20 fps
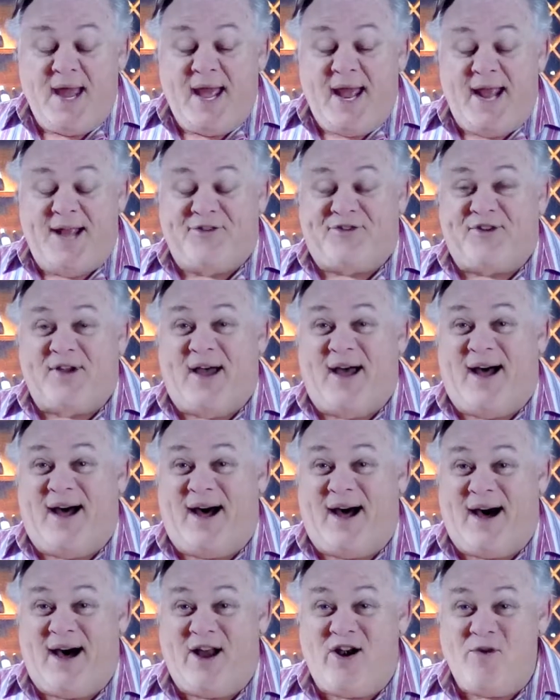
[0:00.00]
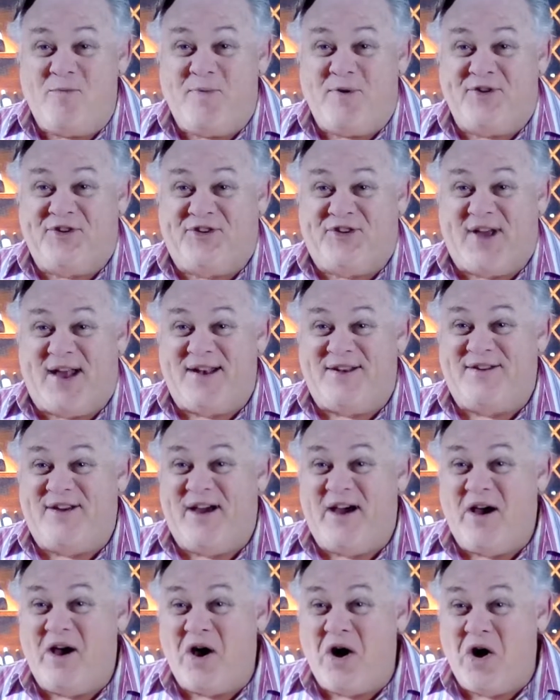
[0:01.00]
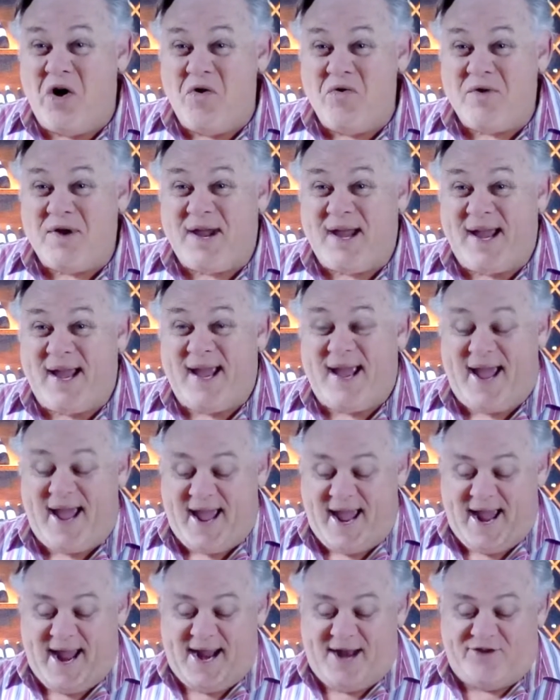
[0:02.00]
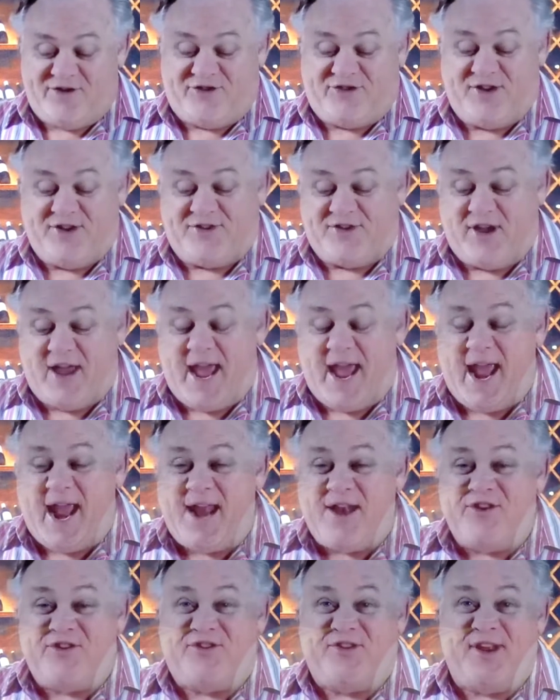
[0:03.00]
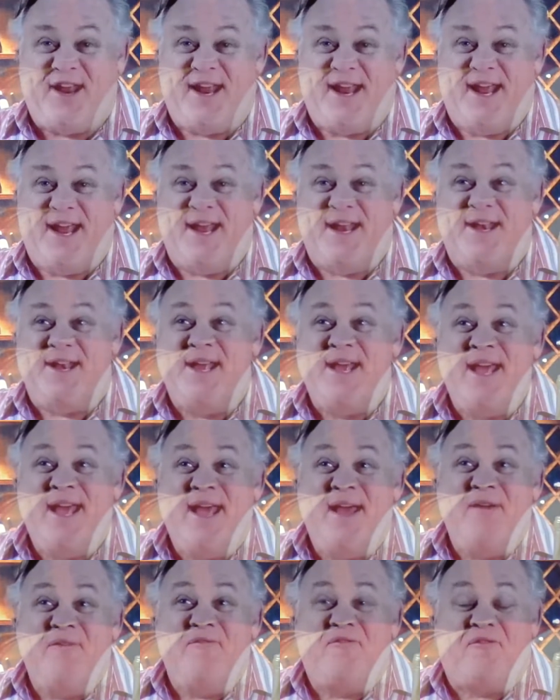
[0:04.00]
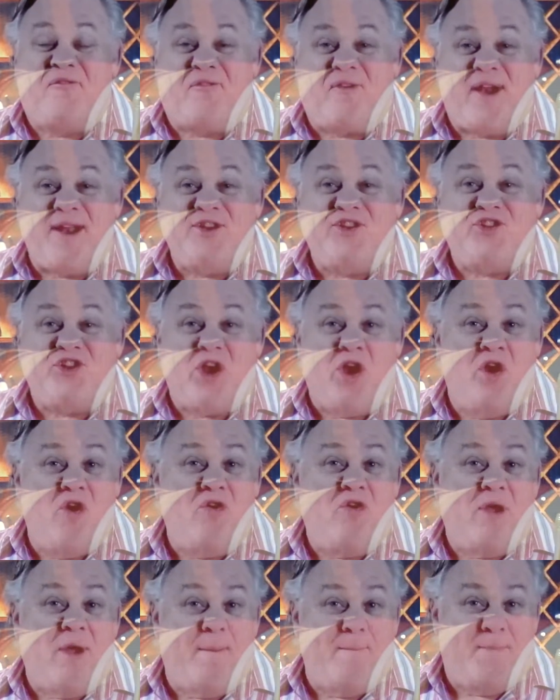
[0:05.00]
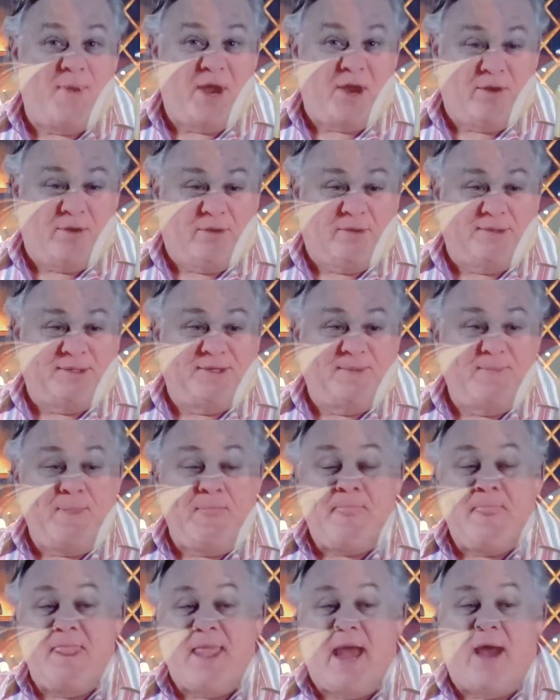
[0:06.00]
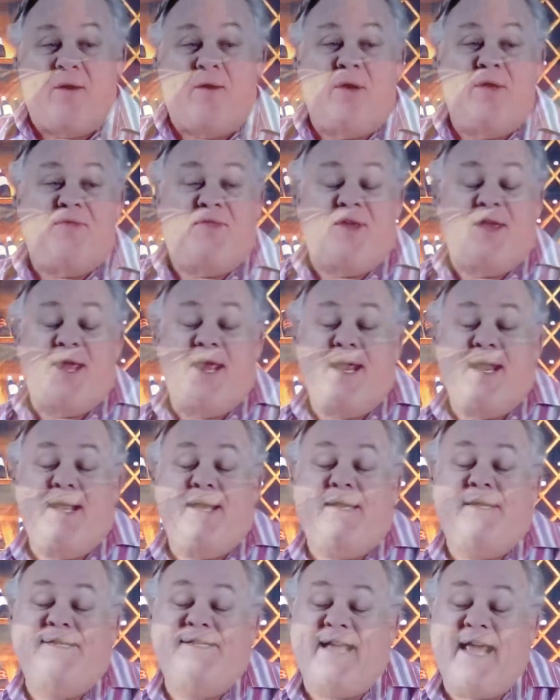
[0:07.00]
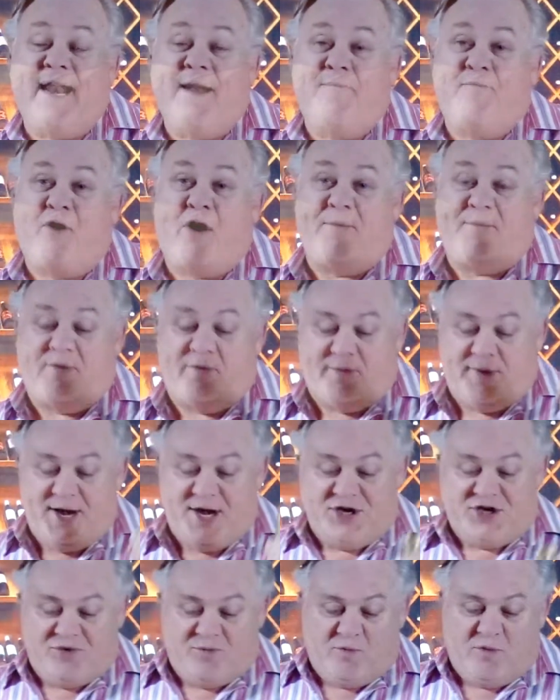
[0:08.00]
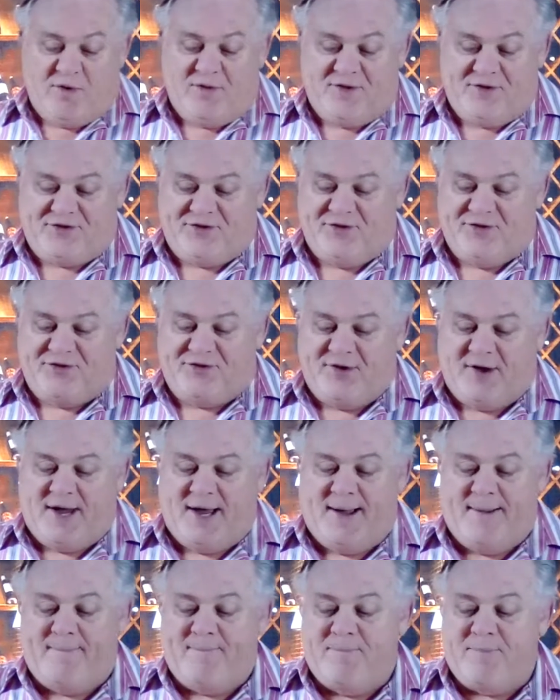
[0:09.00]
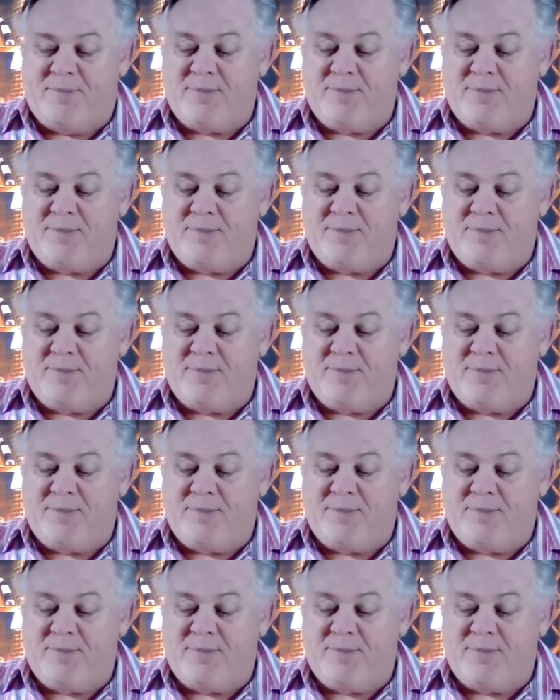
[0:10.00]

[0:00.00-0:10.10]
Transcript: It's 100% oak aged. It's aged in French oak barrels. Now, the Santa Barbara region where this is um,